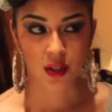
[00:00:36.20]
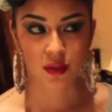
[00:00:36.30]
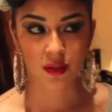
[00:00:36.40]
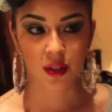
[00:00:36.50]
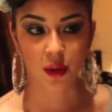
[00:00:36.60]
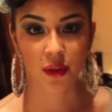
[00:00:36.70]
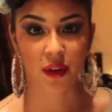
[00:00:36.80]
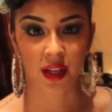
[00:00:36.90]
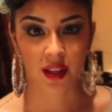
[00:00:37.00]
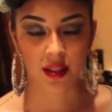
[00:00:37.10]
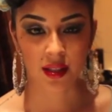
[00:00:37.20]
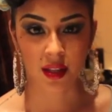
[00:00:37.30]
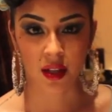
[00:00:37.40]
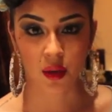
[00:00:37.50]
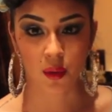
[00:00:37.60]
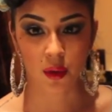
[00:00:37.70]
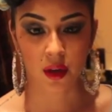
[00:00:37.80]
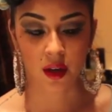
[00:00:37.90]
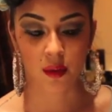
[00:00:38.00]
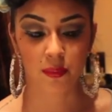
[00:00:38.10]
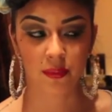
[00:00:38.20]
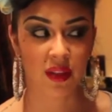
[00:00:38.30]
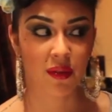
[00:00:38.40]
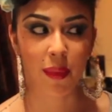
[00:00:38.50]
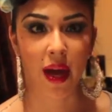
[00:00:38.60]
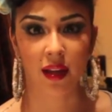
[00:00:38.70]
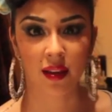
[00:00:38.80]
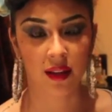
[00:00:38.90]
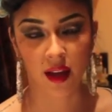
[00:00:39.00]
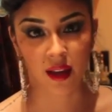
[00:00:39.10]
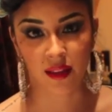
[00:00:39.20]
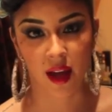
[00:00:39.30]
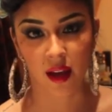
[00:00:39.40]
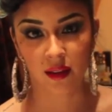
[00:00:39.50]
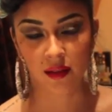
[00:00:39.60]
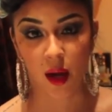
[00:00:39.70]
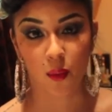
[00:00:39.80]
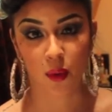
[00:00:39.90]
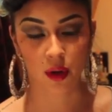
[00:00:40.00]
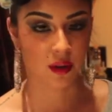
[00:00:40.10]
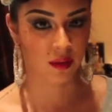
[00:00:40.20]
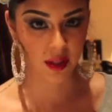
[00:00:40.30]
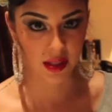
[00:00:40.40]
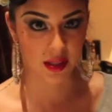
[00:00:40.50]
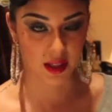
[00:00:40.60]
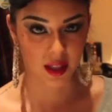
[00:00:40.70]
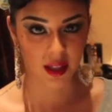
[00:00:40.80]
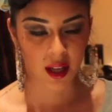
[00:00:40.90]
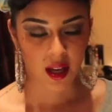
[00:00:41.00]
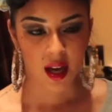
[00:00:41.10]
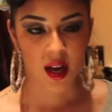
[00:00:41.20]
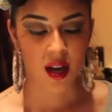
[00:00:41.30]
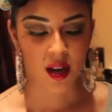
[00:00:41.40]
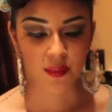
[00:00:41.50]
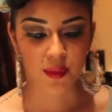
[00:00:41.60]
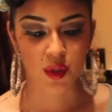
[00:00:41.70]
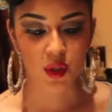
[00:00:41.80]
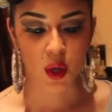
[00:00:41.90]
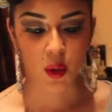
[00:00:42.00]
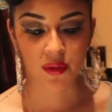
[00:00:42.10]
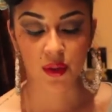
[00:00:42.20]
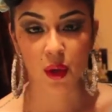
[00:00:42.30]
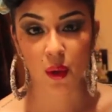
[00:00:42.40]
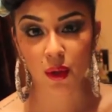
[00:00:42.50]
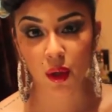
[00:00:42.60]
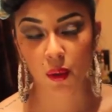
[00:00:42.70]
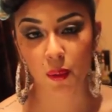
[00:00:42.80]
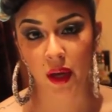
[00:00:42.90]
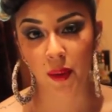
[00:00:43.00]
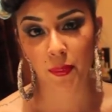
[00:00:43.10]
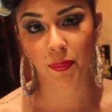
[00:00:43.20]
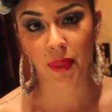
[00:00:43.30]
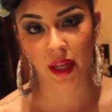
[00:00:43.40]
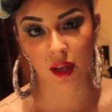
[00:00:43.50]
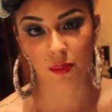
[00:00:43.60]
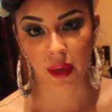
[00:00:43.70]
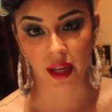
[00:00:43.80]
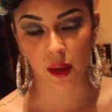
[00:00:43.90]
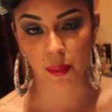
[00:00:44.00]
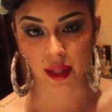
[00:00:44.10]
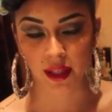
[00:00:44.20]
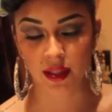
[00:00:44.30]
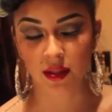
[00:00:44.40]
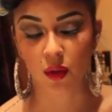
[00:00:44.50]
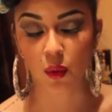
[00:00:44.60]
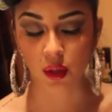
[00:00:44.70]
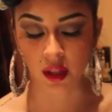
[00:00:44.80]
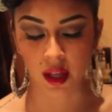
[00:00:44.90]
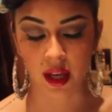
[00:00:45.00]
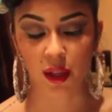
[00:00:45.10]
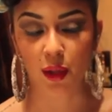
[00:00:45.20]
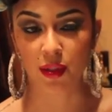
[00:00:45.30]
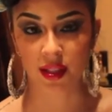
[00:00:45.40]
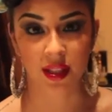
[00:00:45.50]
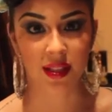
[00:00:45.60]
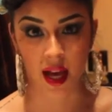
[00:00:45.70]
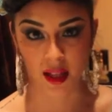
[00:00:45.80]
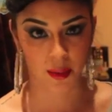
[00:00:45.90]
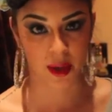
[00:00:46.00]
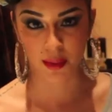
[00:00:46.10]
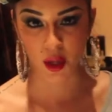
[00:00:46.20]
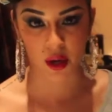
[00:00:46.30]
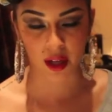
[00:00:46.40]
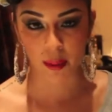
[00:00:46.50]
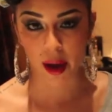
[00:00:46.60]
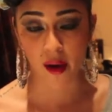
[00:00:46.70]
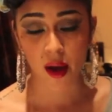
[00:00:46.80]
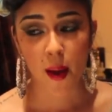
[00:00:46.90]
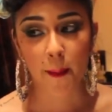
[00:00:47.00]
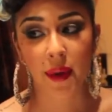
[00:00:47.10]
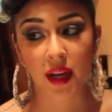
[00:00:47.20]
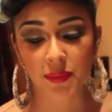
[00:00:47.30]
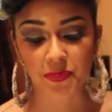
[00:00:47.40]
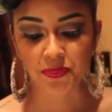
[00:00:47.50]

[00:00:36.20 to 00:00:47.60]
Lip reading: you know, creating this look, or even back in the day that wore this look. So if you don't know what pinup makeup is, Google it and you'll see exactly what I'm talking about. But